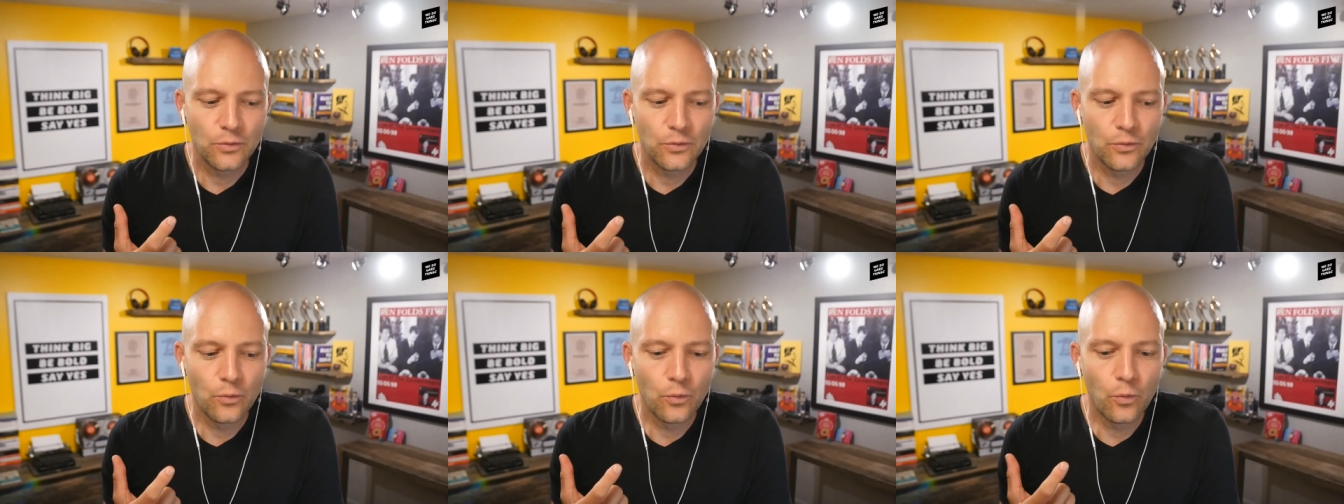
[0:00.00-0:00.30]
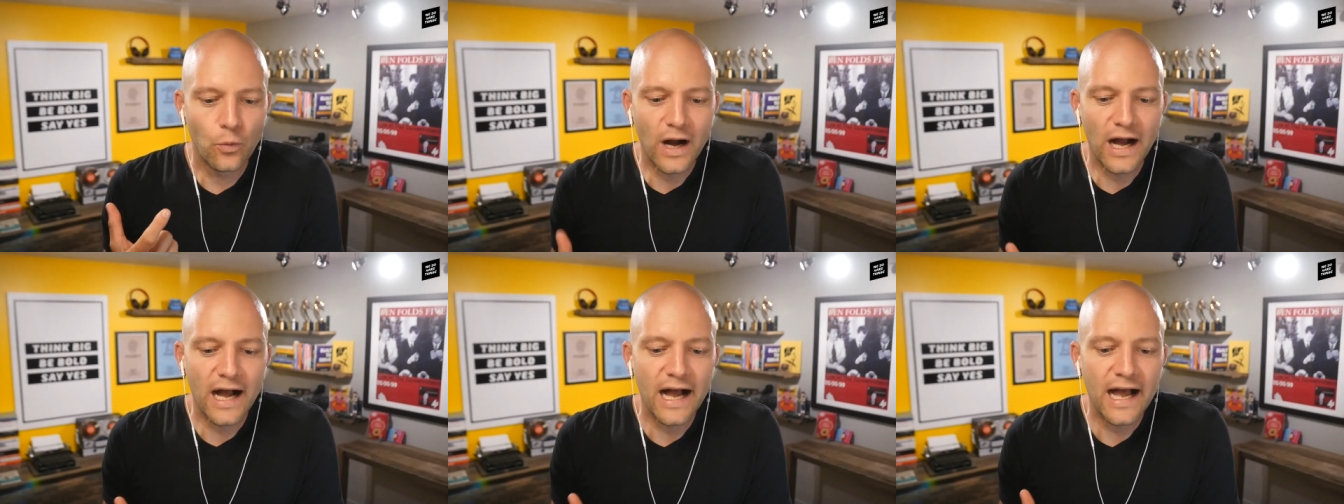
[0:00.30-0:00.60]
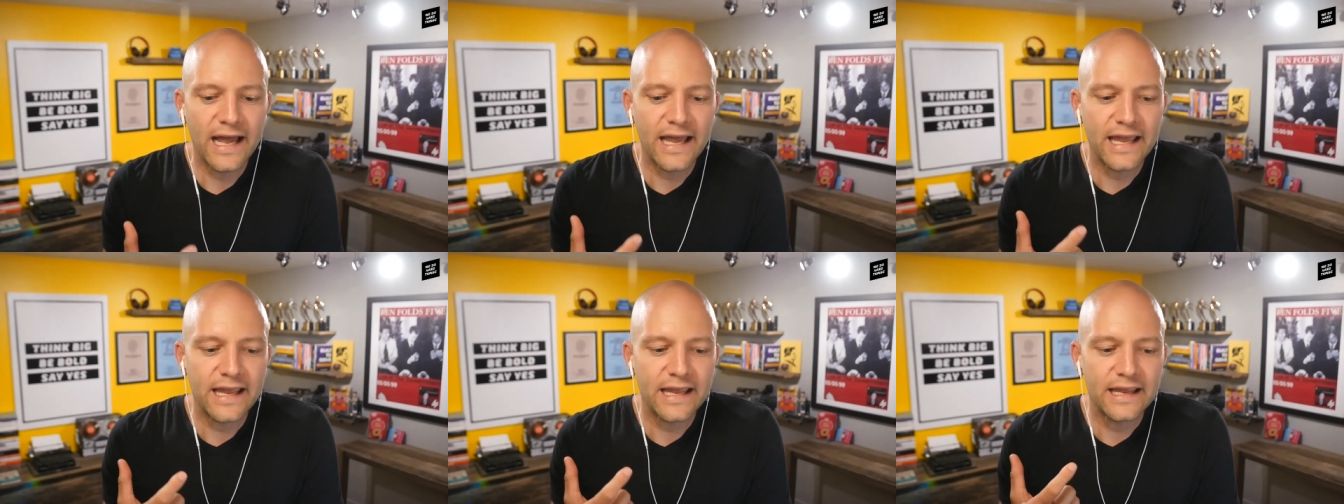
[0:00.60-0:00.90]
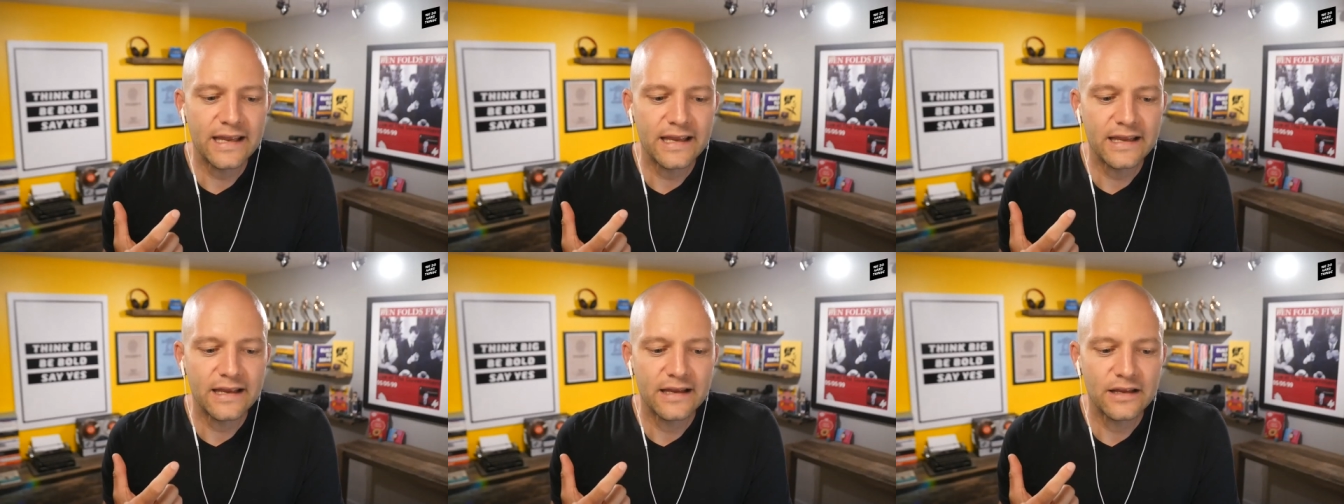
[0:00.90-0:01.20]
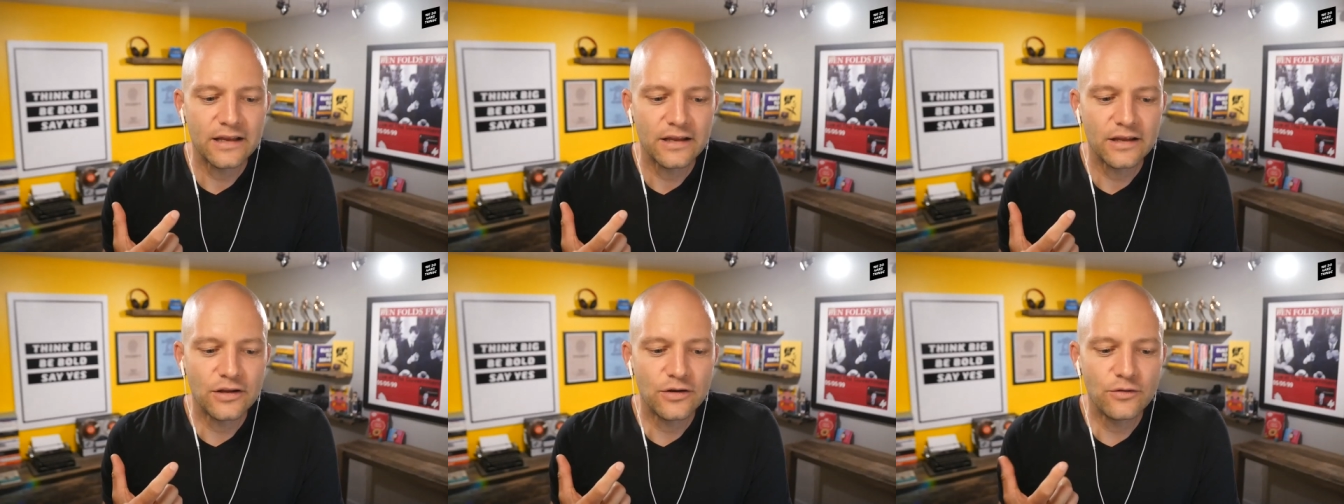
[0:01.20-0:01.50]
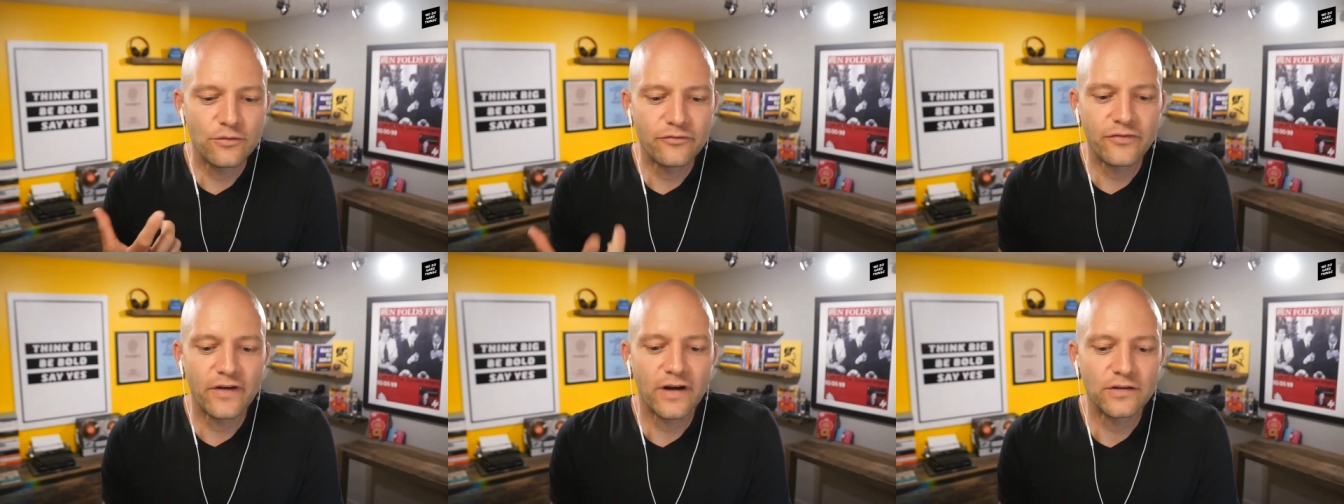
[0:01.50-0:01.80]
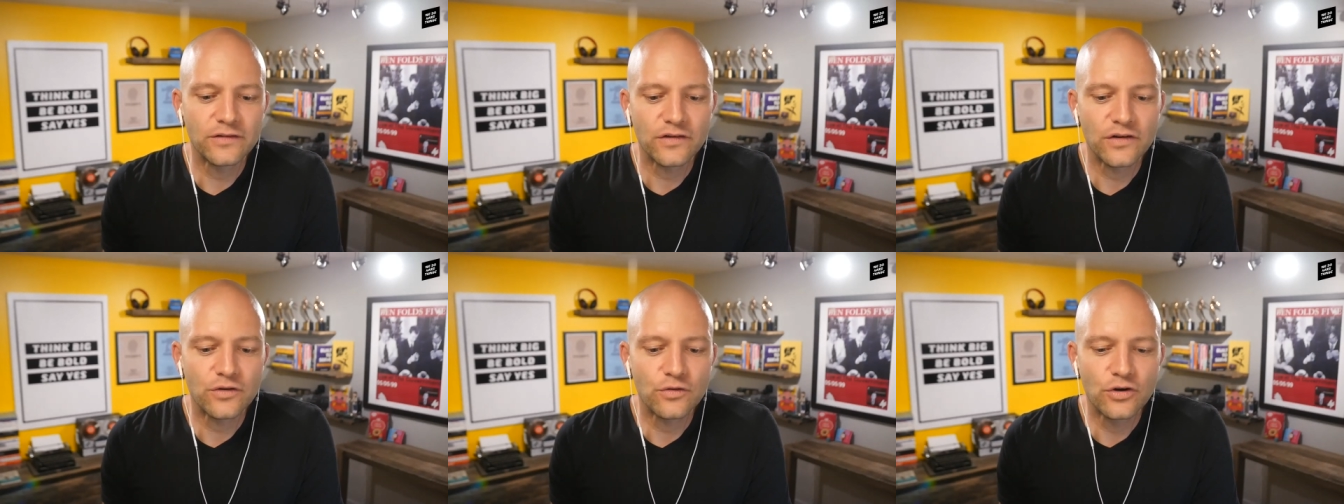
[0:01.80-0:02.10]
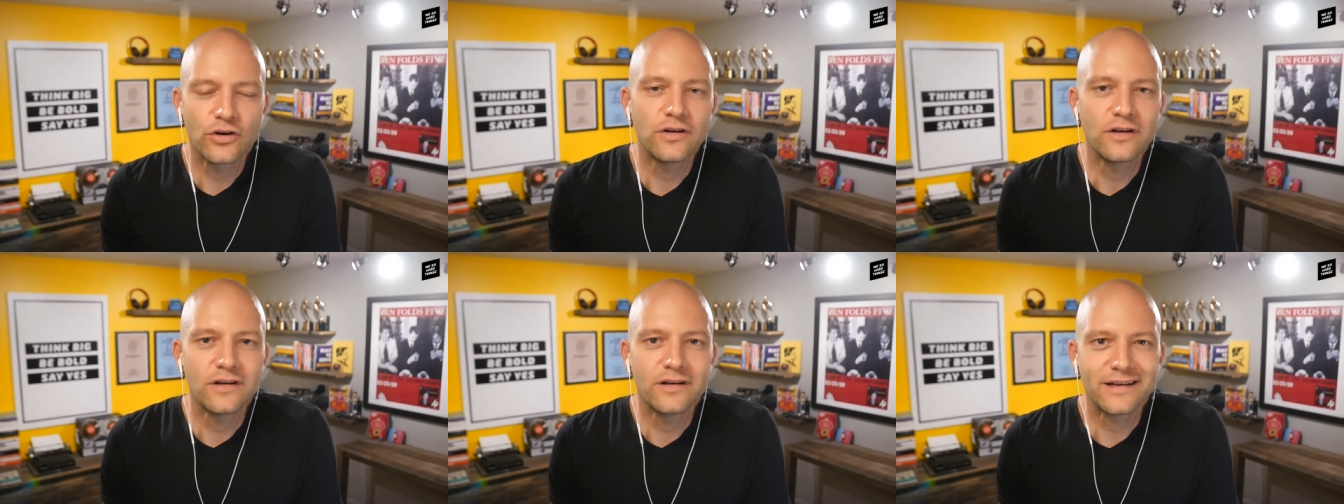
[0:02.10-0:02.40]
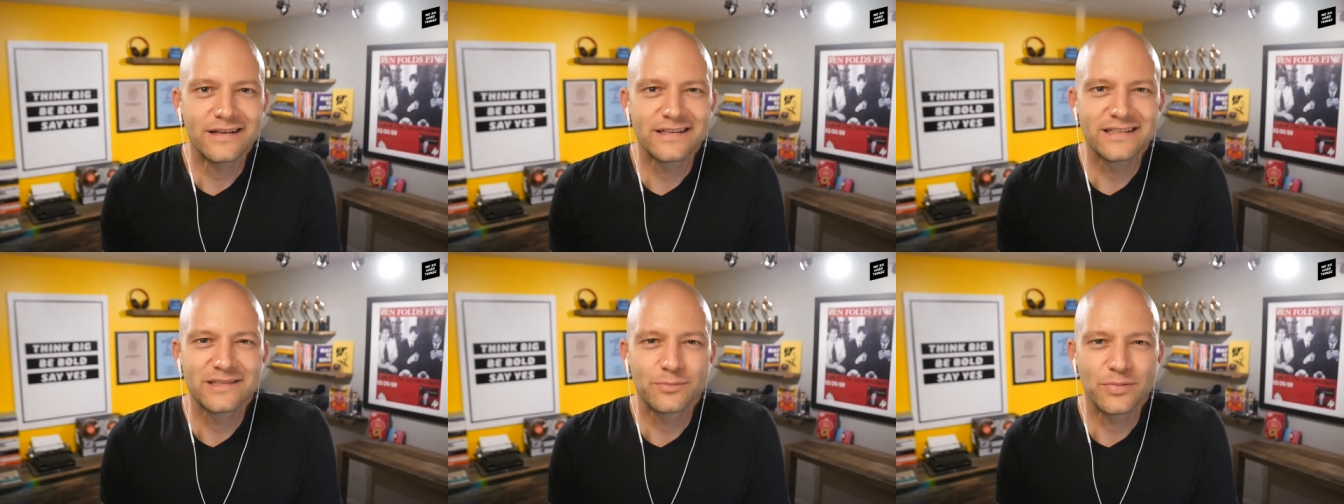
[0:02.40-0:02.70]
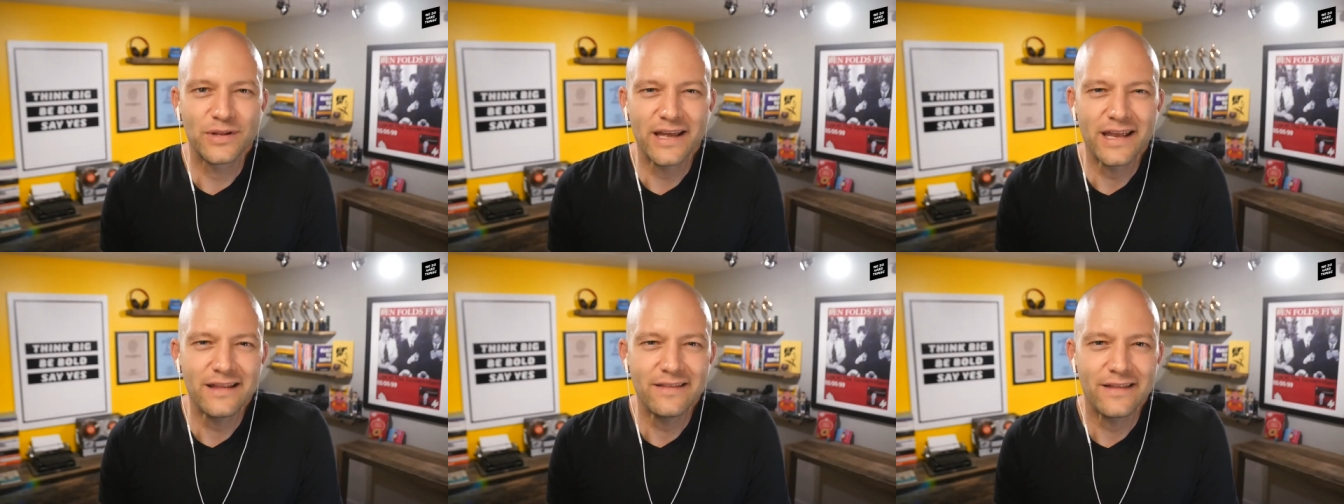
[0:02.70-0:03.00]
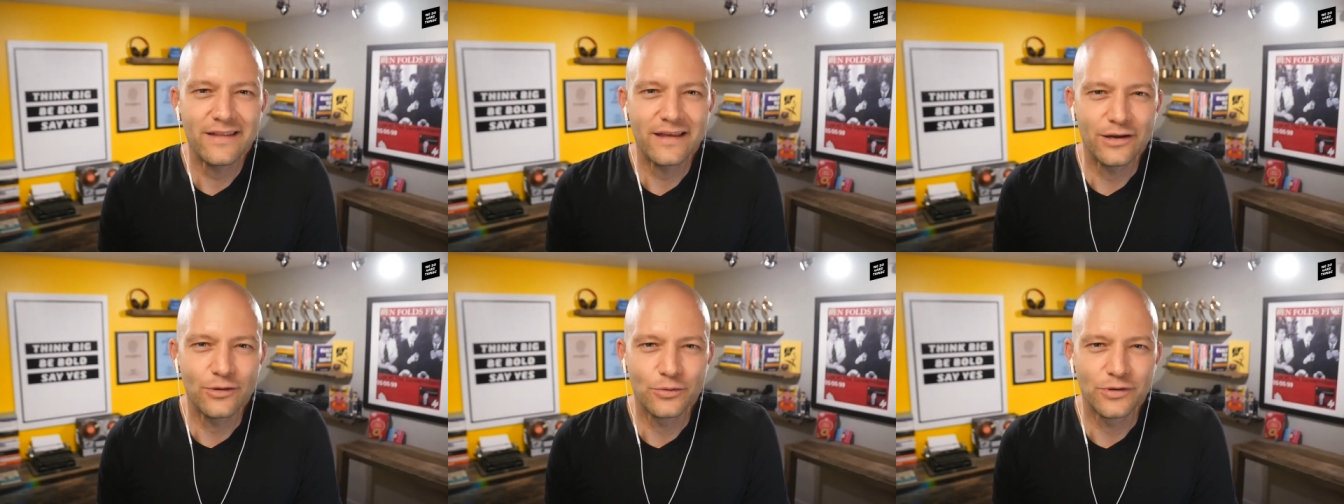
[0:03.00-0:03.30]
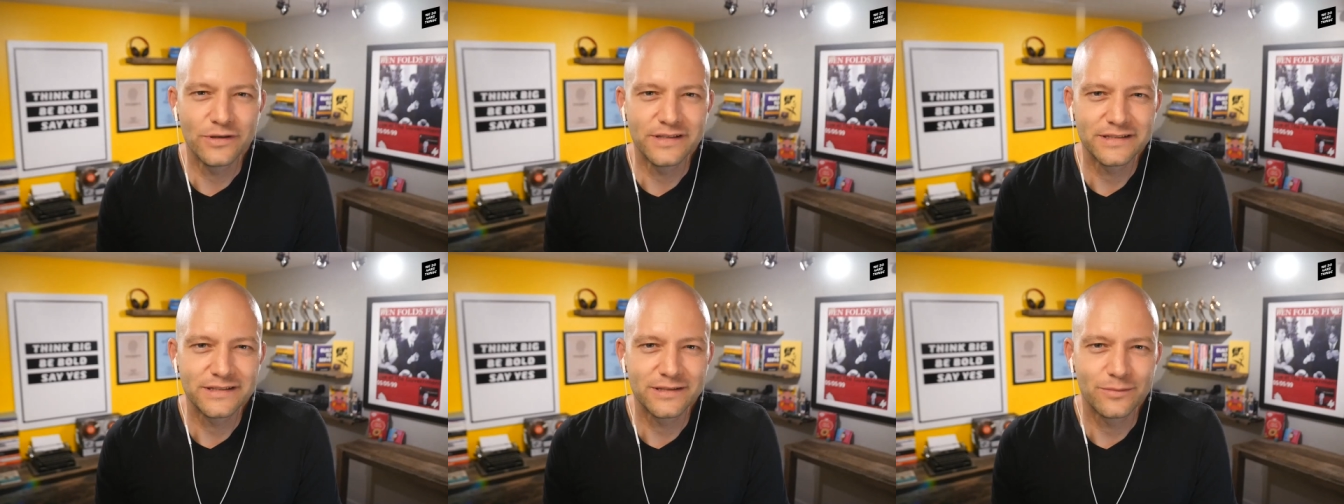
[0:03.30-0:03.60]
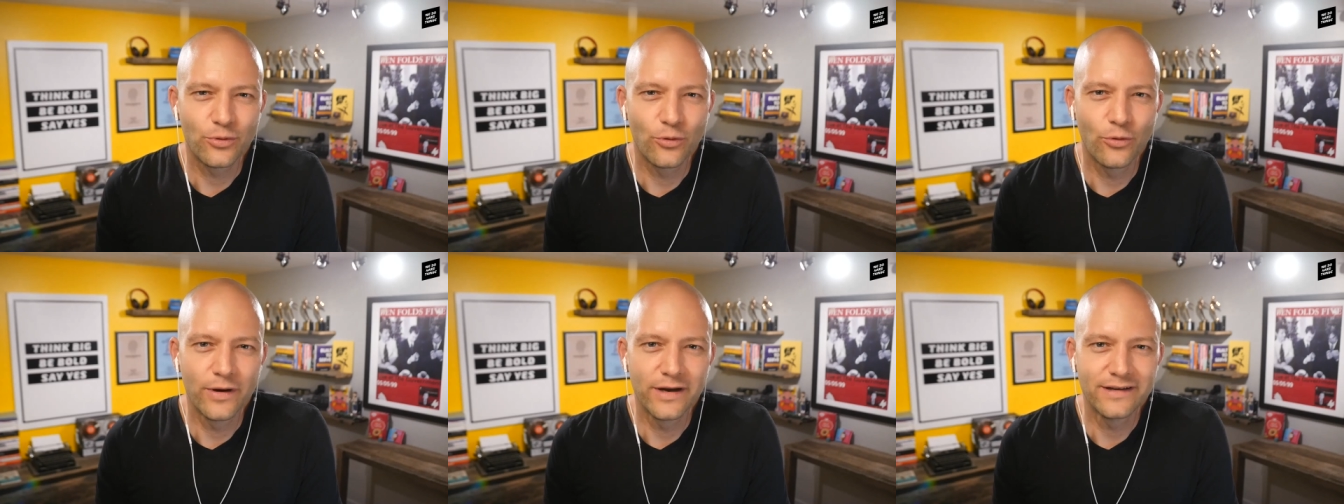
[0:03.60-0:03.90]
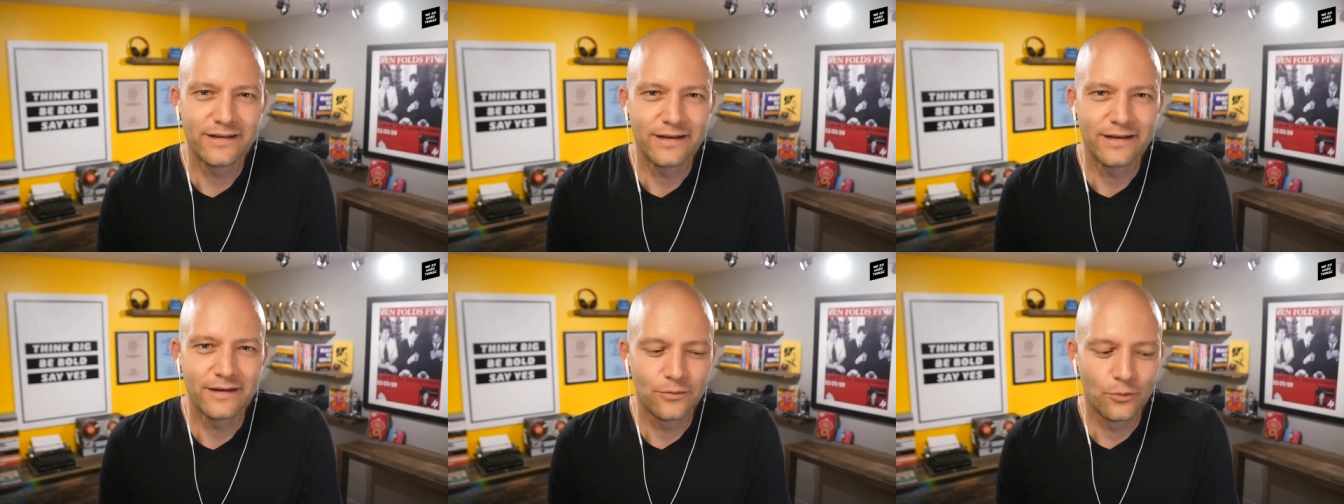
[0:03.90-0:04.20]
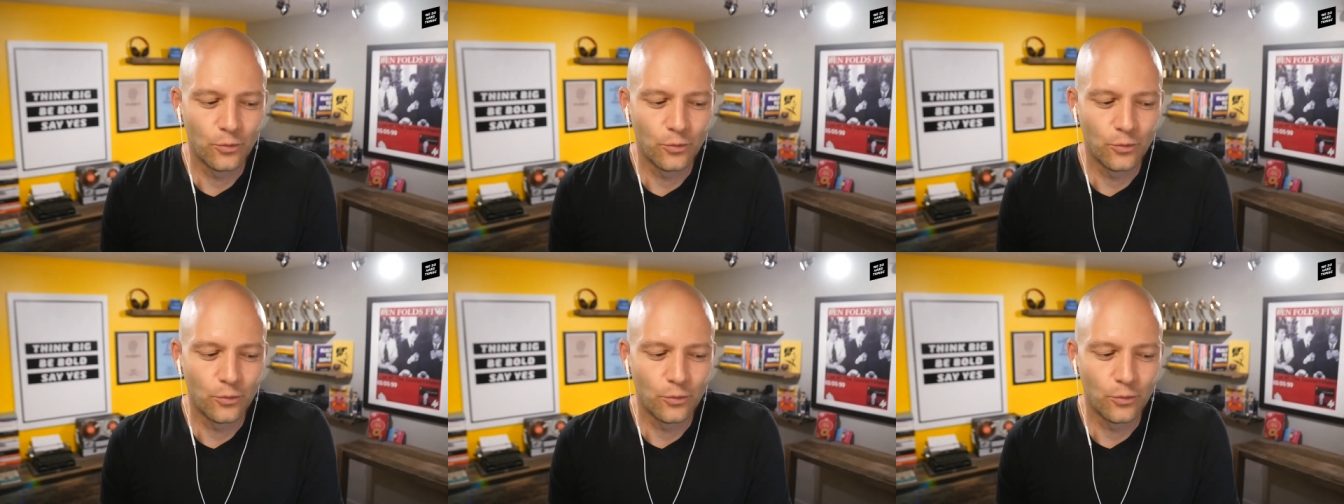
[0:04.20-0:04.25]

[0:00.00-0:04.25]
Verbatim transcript: why you felt you couldn't explain that you were disappointed